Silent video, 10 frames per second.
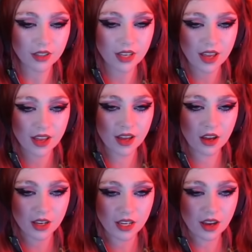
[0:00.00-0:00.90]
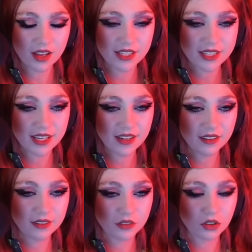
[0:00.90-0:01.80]
Yeah, I
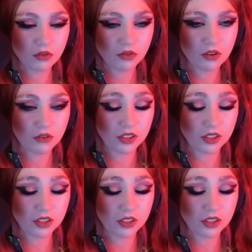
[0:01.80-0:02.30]
still don't know,